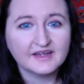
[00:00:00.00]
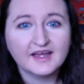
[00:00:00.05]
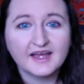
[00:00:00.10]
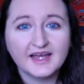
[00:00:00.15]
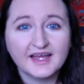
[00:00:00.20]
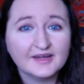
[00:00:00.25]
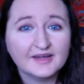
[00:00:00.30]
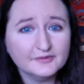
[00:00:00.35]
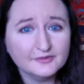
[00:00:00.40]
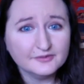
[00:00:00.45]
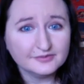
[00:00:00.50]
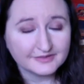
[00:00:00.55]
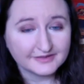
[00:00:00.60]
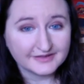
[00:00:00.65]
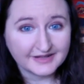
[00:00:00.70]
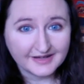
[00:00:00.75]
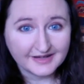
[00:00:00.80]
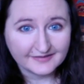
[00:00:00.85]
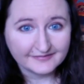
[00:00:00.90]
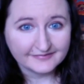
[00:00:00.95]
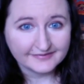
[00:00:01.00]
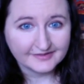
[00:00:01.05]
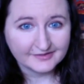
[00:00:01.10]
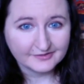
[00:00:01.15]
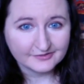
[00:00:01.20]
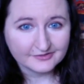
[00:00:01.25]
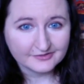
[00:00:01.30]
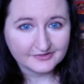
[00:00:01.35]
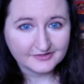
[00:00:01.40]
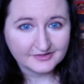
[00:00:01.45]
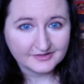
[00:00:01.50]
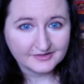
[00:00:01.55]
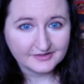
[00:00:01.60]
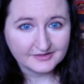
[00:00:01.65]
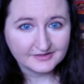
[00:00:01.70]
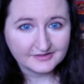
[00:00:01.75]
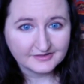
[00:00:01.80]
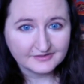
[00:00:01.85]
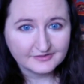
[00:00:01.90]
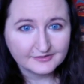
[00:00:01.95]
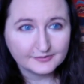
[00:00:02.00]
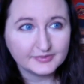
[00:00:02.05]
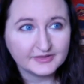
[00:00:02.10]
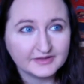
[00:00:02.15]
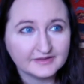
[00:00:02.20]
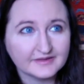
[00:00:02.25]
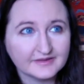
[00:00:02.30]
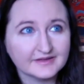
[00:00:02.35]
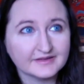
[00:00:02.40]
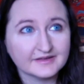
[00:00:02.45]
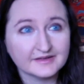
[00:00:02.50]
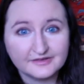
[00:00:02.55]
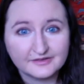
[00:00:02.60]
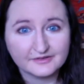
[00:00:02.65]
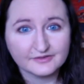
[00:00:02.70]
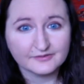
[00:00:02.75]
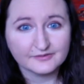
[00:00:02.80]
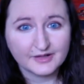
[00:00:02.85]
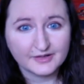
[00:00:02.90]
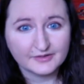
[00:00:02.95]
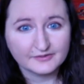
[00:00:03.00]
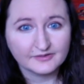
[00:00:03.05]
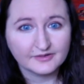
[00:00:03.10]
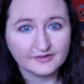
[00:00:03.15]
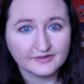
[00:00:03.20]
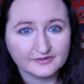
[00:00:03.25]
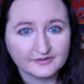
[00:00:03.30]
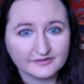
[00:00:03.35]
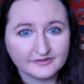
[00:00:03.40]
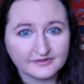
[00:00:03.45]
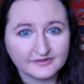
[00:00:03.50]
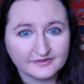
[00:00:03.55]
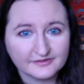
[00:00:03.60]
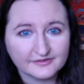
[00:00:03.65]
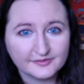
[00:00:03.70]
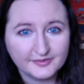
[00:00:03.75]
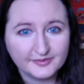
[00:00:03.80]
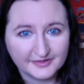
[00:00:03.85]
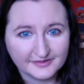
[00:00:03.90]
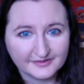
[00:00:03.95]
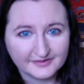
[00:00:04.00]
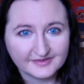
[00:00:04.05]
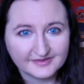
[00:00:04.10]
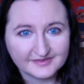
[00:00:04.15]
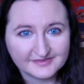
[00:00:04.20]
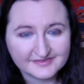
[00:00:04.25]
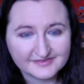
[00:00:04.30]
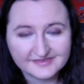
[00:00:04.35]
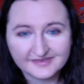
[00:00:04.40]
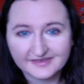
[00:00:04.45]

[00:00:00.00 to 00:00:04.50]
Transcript: I don't know if I'd have the energy to be a year-round gardener, to be honest.